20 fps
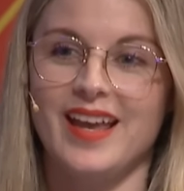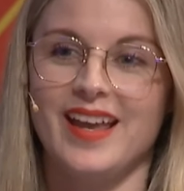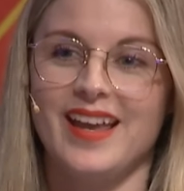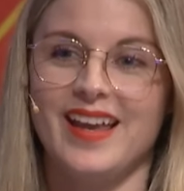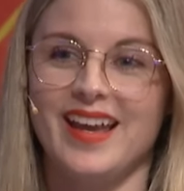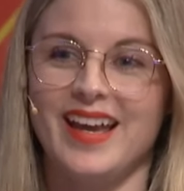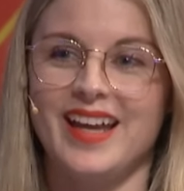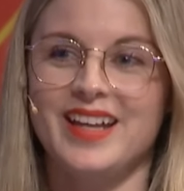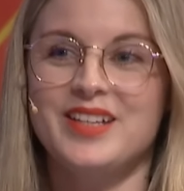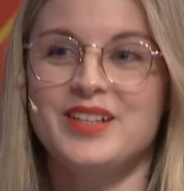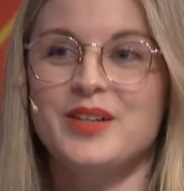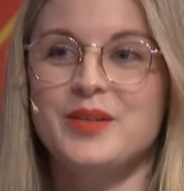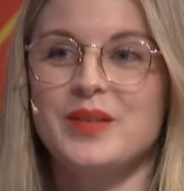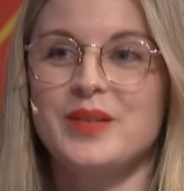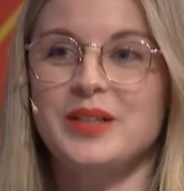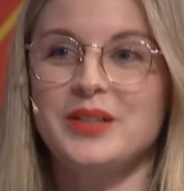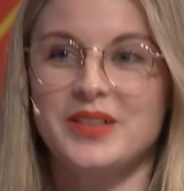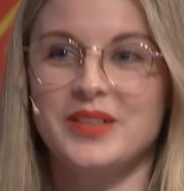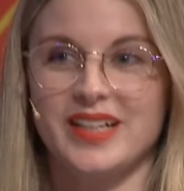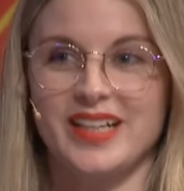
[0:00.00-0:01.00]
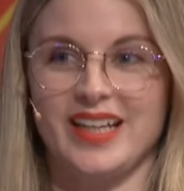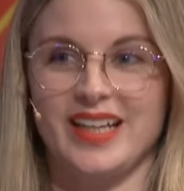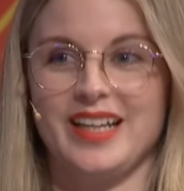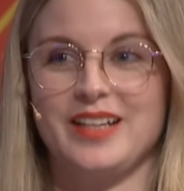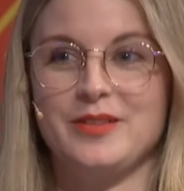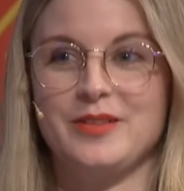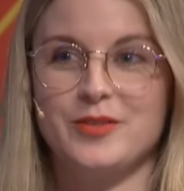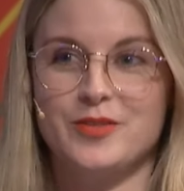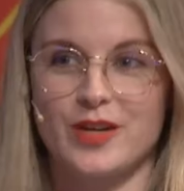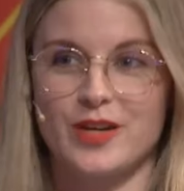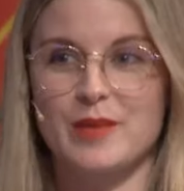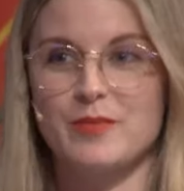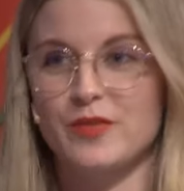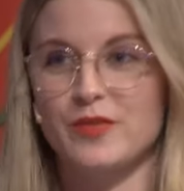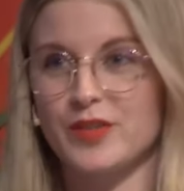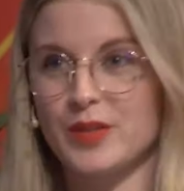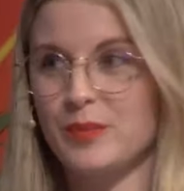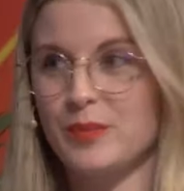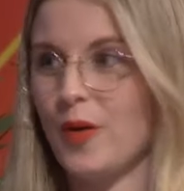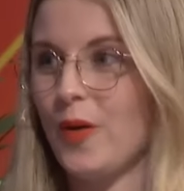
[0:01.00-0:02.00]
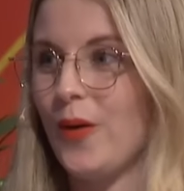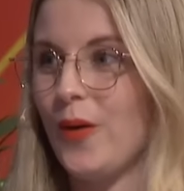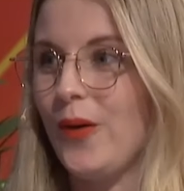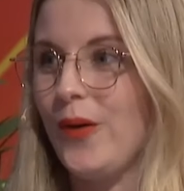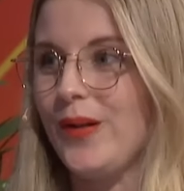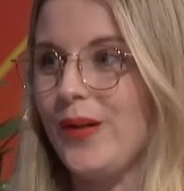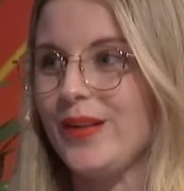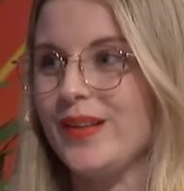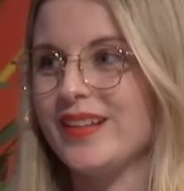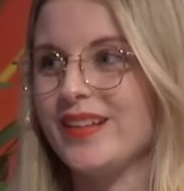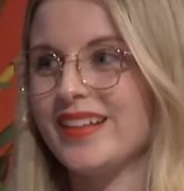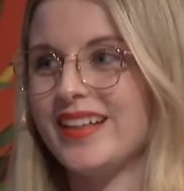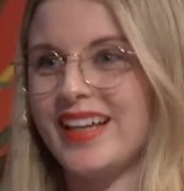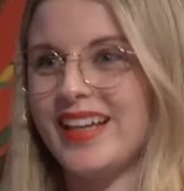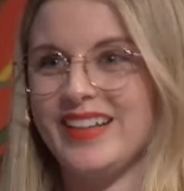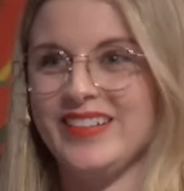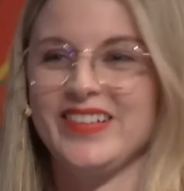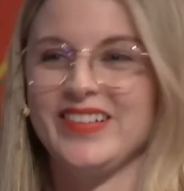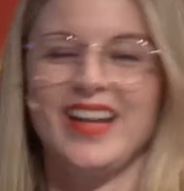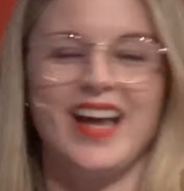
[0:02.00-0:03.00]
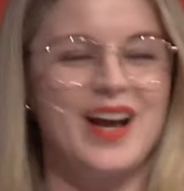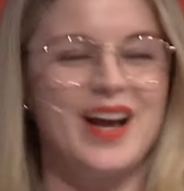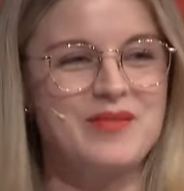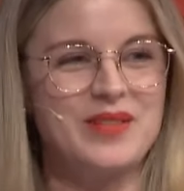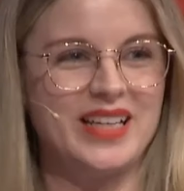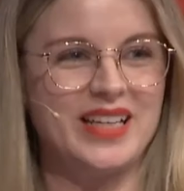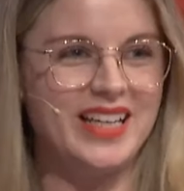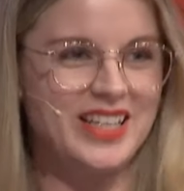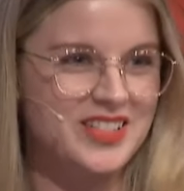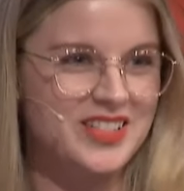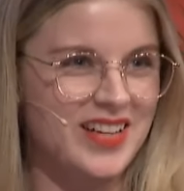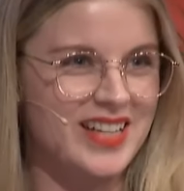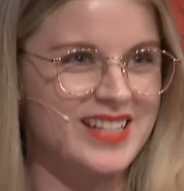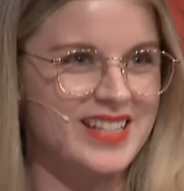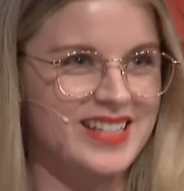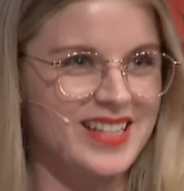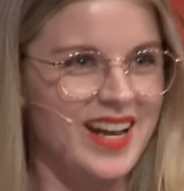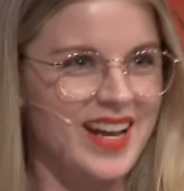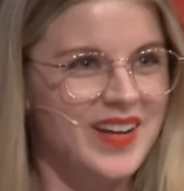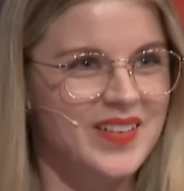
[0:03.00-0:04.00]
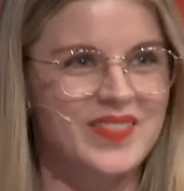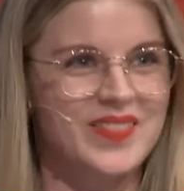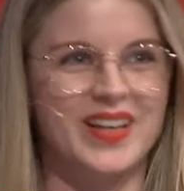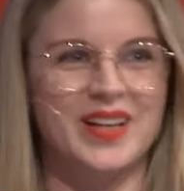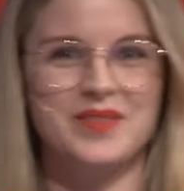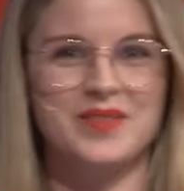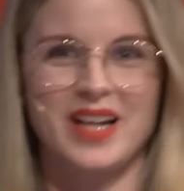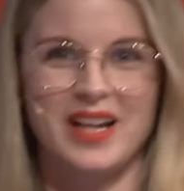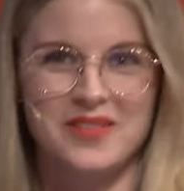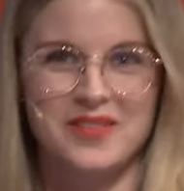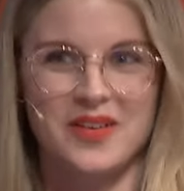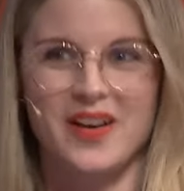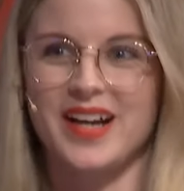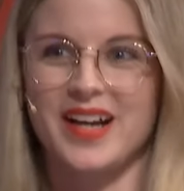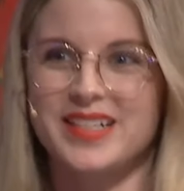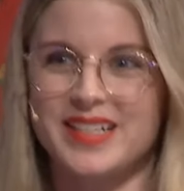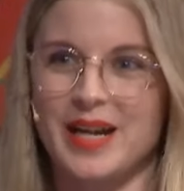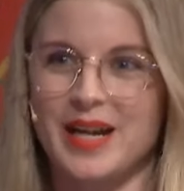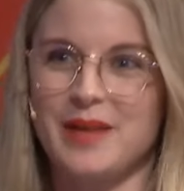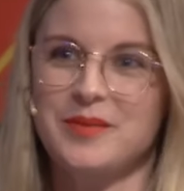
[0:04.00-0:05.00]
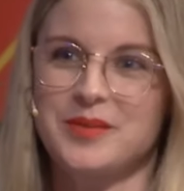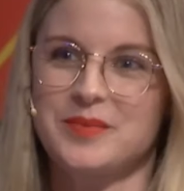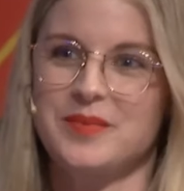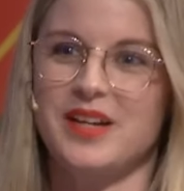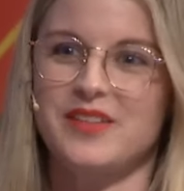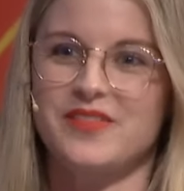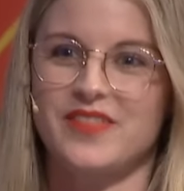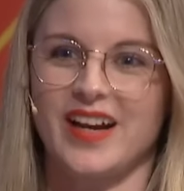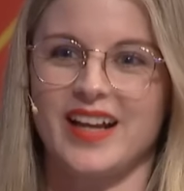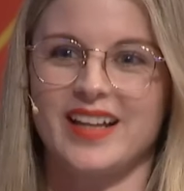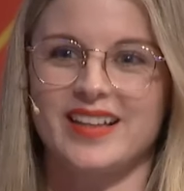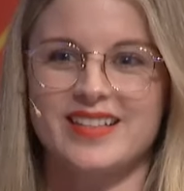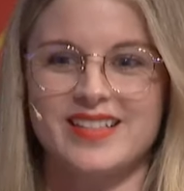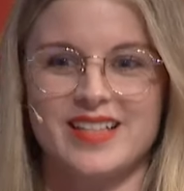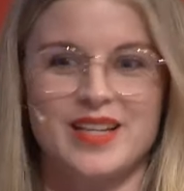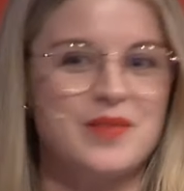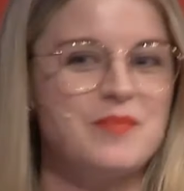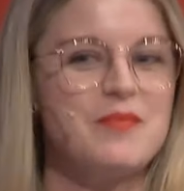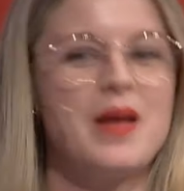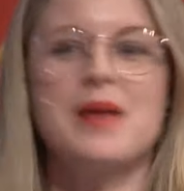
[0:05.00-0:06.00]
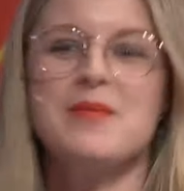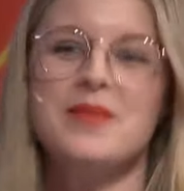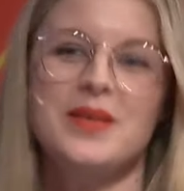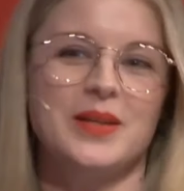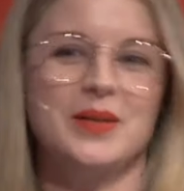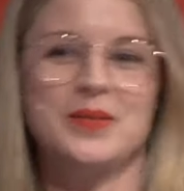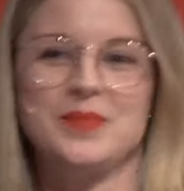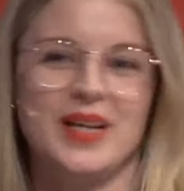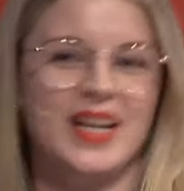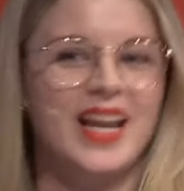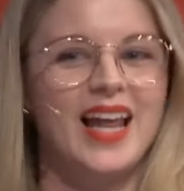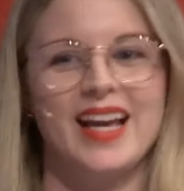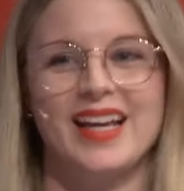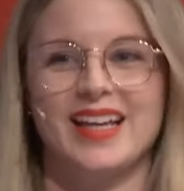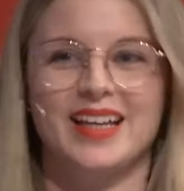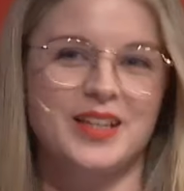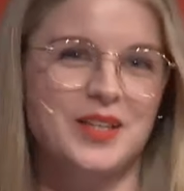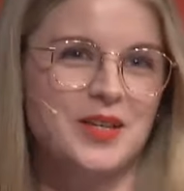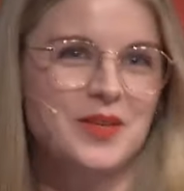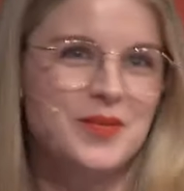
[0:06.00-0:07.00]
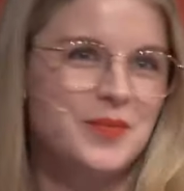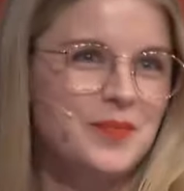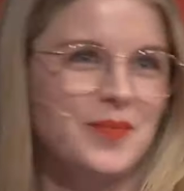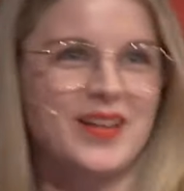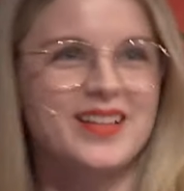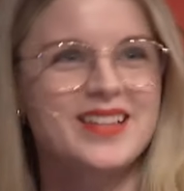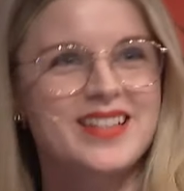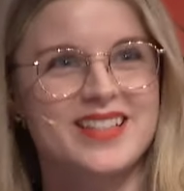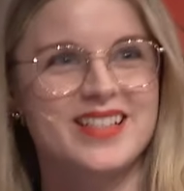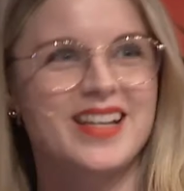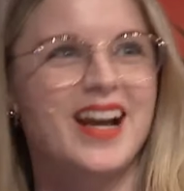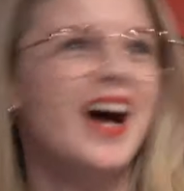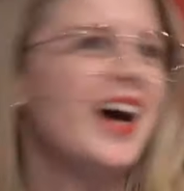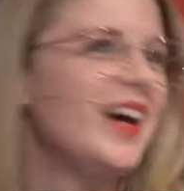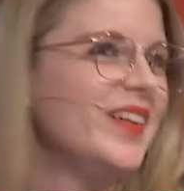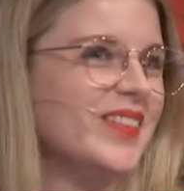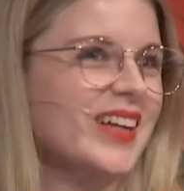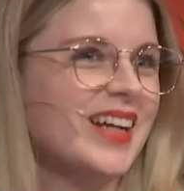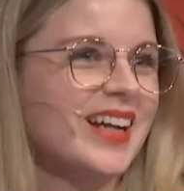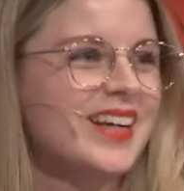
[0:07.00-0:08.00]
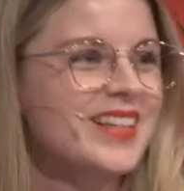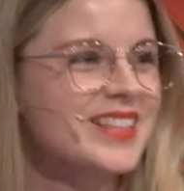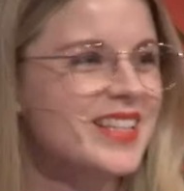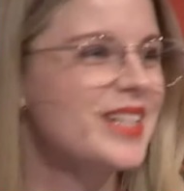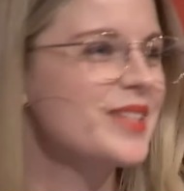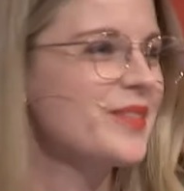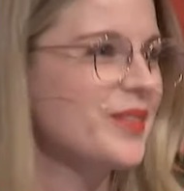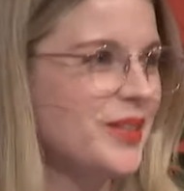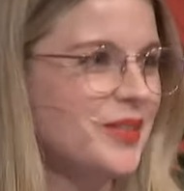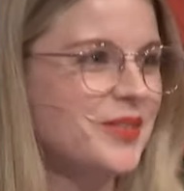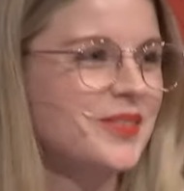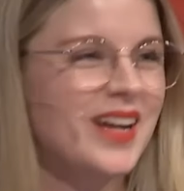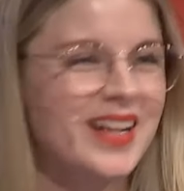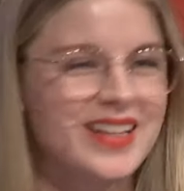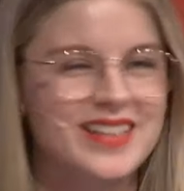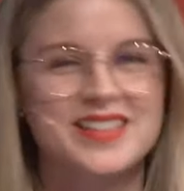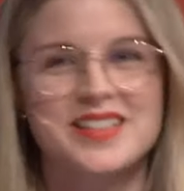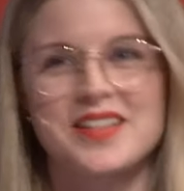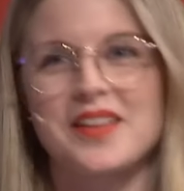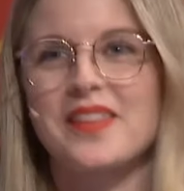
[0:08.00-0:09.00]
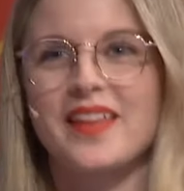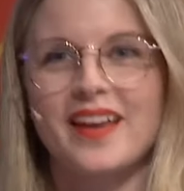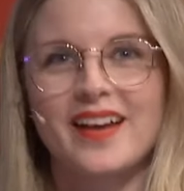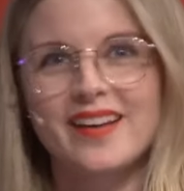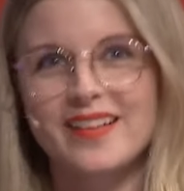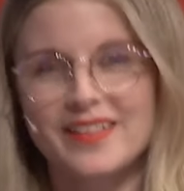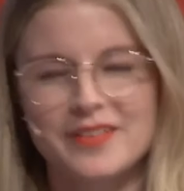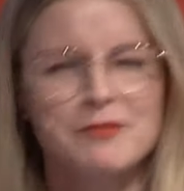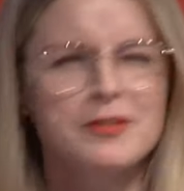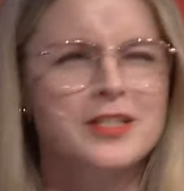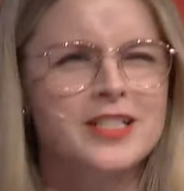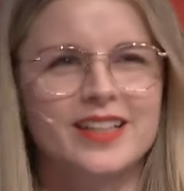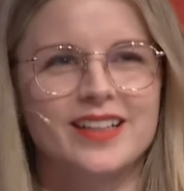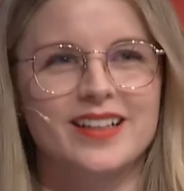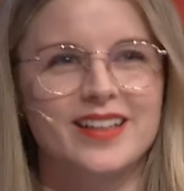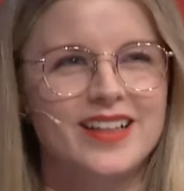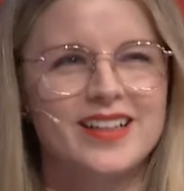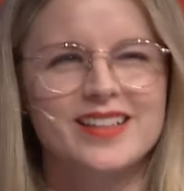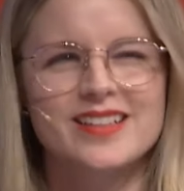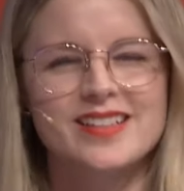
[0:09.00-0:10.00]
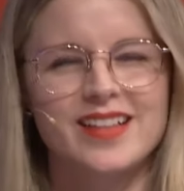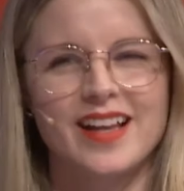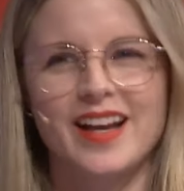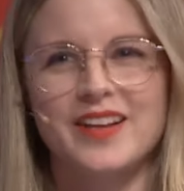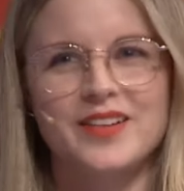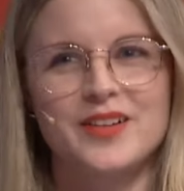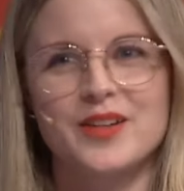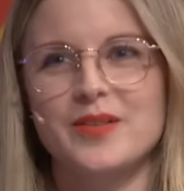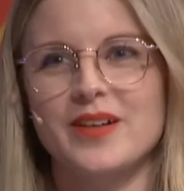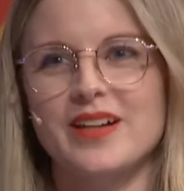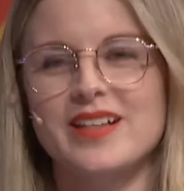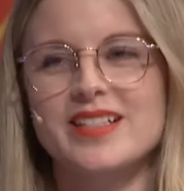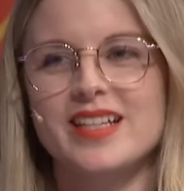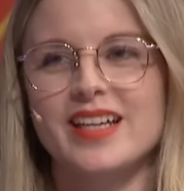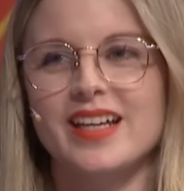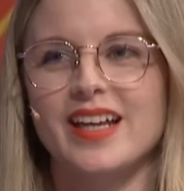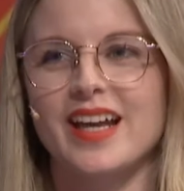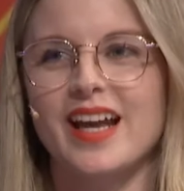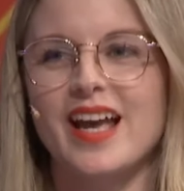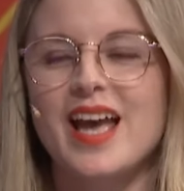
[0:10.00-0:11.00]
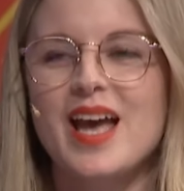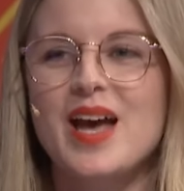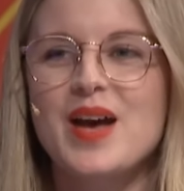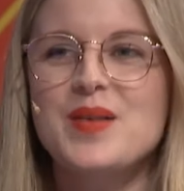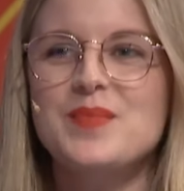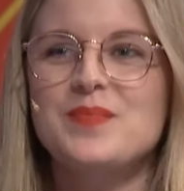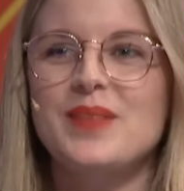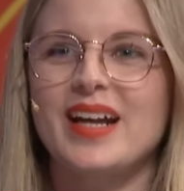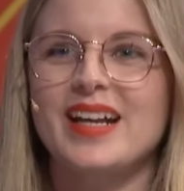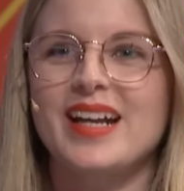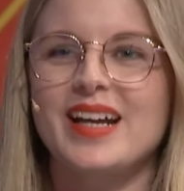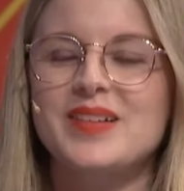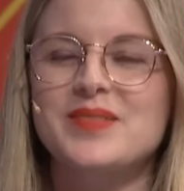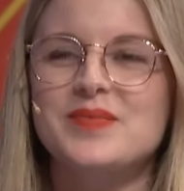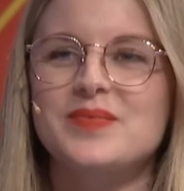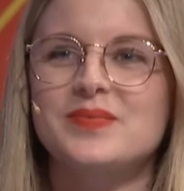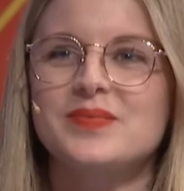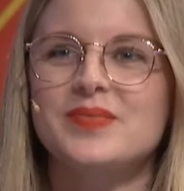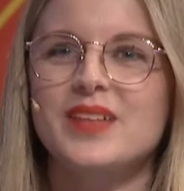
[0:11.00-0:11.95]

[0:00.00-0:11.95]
And when you're a kid and you dream of the ball and you're like, I'm going to get dressed up and I'm going to have a great time with my friends and maybe there'll be like a cute Prince Charming, because that's what you're raised to think. Ridiculous. I don't know what I was thinking. But on